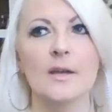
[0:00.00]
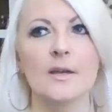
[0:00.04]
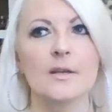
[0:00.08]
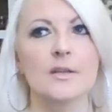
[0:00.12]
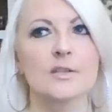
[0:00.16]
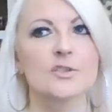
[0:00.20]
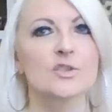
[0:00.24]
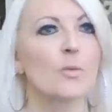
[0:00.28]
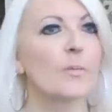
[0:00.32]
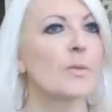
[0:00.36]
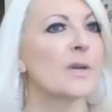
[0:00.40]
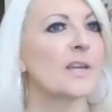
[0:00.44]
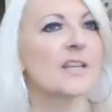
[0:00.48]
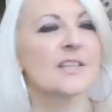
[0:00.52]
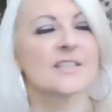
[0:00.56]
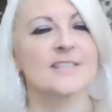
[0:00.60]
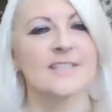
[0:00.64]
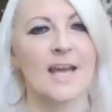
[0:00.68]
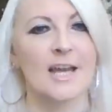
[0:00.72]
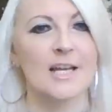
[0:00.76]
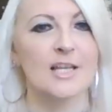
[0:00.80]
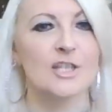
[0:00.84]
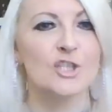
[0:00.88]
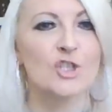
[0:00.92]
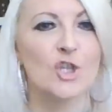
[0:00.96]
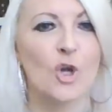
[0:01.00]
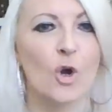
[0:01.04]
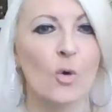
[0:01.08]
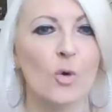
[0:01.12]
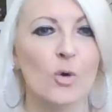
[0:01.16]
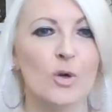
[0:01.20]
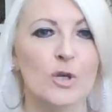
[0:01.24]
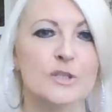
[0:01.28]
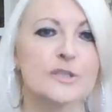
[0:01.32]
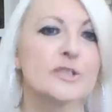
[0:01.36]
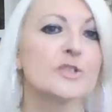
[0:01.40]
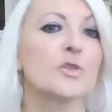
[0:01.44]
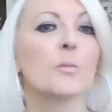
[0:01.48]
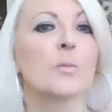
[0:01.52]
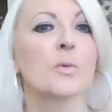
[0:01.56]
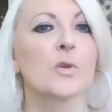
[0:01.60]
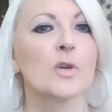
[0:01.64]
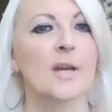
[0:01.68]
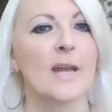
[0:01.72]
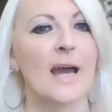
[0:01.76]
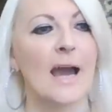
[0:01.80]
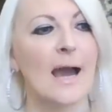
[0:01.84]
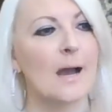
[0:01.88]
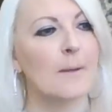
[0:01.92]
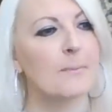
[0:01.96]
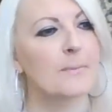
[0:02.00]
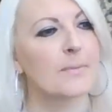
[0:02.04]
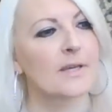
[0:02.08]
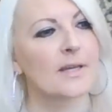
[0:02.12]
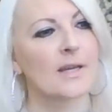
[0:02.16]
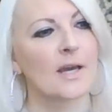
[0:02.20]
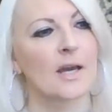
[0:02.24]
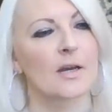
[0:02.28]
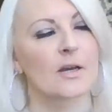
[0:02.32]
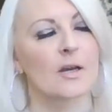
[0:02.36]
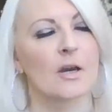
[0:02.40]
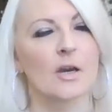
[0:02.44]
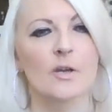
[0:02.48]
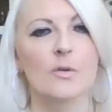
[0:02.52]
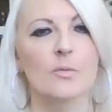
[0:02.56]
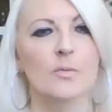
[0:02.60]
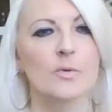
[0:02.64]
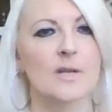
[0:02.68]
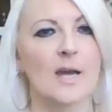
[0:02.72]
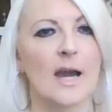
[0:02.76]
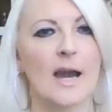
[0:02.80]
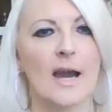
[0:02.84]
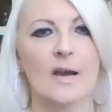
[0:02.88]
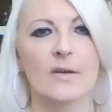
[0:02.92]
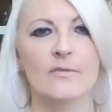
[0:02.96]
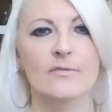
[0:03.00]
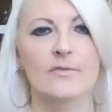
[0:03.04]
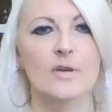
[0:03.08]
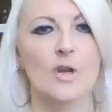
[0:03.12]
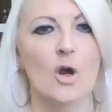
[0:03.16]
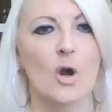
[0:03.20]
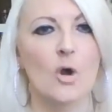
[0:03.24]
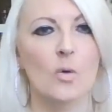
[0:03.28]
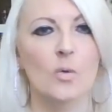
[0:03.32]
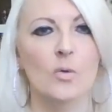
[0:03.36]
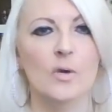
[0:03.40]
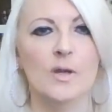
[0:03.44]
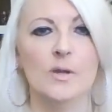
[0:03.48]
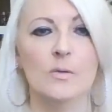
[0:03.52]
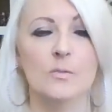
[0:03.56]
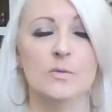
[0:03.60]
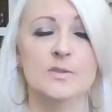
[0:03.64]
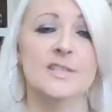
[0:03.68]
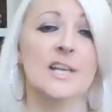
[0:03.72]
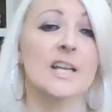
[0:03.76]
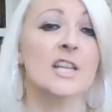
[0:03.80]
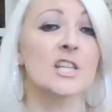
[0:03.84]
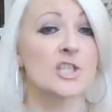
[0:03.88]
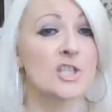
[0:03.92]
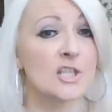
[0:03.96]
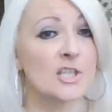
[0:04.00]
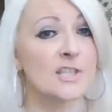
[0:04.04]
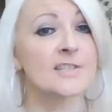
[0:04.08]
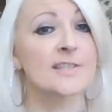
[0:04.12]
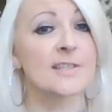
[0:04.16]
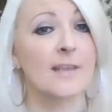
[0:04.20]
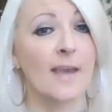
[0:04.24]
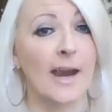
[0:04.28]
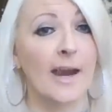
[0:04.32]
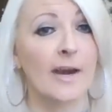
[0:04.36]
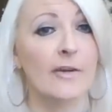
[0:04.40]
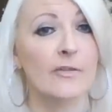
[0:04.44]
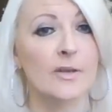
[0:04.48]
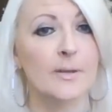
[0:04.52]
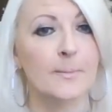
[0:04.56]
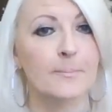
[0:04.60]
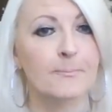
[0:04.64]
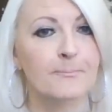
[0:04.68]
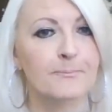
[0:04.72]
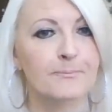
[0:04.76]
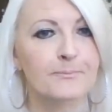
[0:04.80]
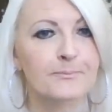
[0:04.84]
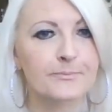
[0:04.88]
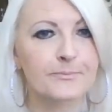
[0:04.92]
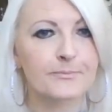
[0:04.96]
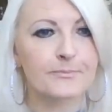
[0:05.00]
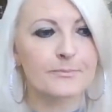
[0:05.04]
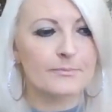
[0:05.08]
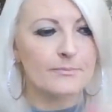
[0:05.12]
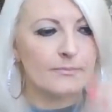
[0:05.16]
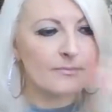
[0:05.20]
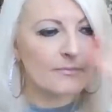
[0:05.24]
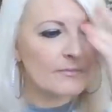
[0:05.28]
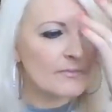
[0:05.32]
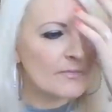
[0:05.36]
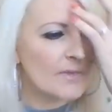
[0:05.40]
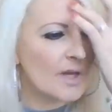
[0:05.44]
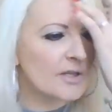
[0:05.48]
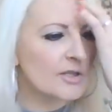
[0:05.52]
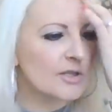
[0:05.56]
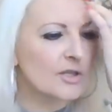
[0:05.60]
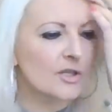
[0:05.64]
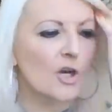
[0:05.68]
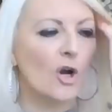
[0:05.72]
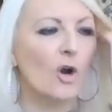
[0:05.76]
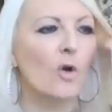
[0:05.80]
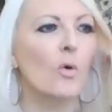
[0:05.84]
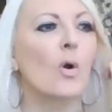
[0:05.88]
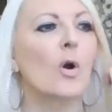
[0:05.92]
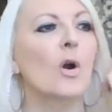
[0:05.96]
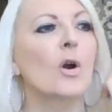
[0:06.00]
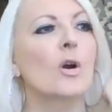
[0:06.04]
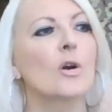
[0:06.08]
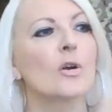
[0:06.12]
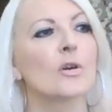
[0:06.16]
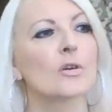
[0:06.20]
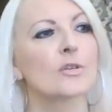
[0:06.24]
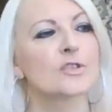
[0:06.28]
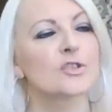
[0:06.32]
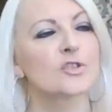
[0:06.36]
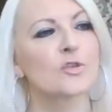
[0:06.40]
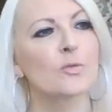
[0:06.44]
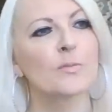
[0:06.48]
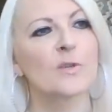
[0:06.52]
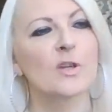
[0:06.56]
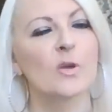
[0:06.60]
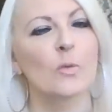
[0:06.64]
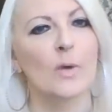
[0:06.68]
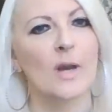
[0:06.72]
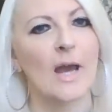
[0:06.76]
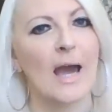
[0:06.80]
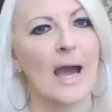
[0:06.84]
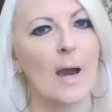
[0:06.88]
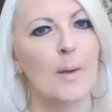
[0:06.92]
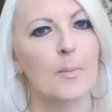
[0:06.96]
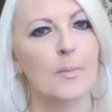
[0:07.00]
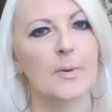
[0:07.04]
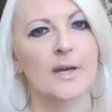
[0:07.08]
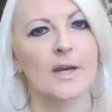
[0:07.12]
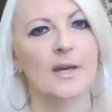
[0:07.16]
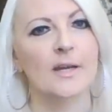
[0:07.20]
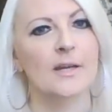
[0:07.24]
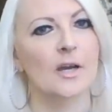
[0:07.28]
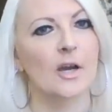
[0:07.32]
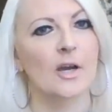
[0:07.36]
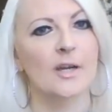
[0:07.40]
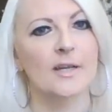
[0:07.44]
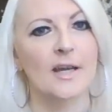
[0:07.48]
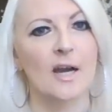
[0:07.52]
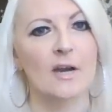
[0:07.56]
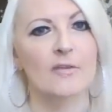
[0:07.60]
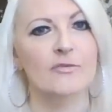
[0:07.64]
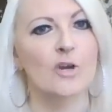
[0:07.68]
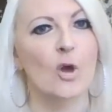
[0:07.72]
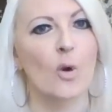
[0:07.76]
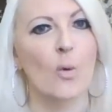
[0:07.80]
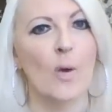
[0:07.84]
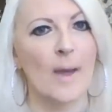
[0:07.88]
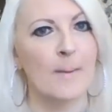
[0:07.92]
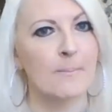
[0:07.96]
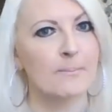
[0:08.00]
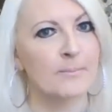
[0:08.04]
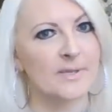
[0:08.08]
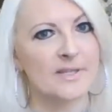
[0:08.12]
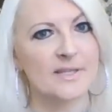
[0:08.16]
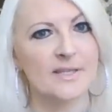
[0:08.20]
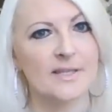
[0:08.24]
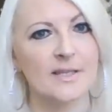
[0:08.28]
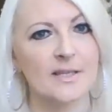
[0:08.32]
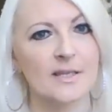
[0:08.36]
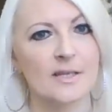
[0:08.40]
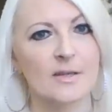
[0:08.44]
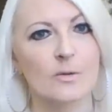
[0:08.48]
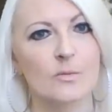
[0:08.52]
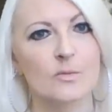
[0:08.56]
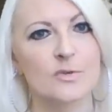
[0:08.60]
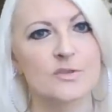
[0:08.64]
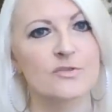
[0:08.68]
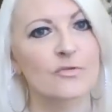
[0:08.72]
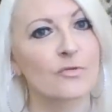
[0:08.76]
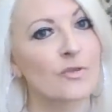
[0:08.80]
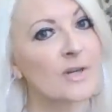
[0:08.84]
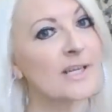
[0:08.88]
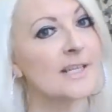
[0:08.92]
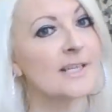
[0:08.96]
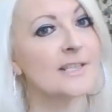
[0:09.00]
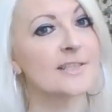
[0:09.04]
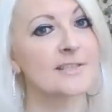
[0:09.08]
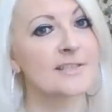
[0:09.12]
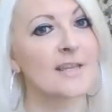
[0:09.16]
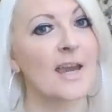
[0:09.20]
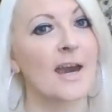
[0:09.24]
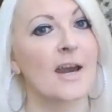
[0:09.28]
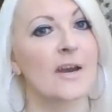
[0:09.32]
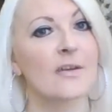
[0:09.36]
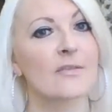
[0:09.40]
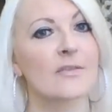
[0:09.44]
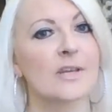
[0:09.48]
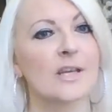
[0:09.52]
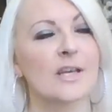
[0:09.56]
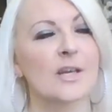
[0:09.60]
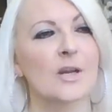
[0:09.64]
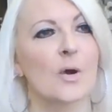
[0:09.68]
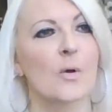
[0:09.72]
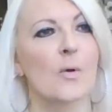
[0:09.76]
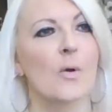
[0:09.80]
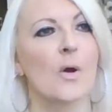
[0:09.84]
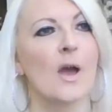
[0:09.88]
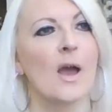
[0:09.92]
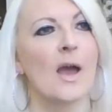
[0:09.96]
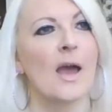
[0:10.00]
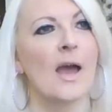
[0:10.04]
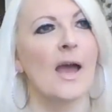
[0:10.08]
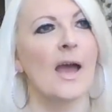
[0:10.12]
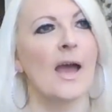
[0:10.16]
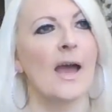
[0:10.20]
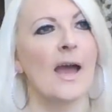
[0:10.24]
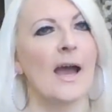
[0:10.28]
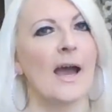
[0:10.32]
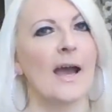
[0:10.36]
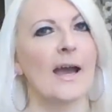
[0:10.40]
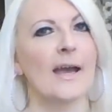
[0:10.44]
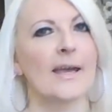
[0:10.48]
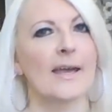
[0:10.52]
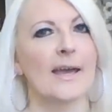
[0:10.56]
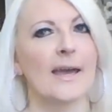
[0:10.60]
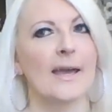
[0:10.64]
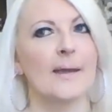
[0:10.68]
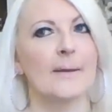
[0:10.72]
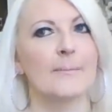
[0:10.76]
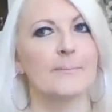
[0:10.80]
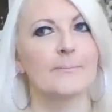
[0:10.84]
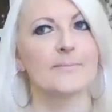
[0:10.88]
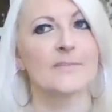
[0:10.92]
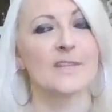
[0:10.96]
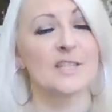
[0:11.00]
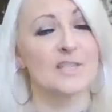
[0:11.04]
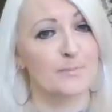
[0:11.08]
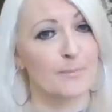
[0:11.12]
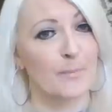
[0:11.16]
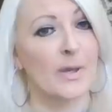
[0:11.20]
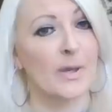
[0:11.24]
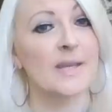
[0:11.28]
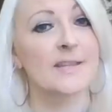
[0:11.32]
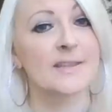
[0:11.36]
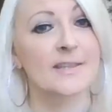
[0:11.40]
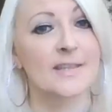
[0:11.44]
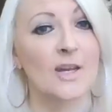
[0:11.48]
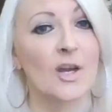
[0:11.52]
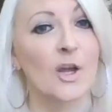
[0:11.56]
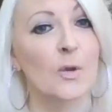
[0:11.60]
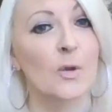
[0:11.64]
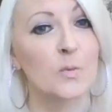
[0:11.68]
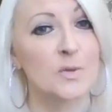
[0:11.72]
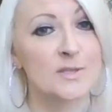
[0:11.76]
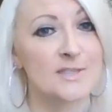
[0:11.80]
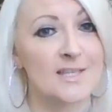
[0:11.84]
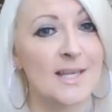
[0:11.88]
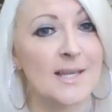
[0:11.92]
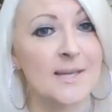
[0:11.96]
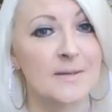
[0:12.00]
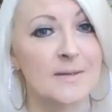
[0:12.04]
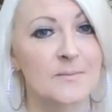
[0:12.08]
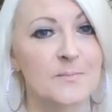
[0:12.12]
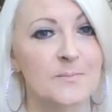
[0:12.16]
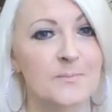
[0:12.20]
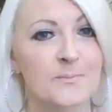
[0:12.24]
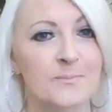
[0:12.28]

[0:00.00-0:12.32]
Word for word: somebody could tell a joke or something could happen and I would have no, it was actually scary, you know, or something would happen and I'd have no empathy. It was really scary, you know, and um, this pit that I was in.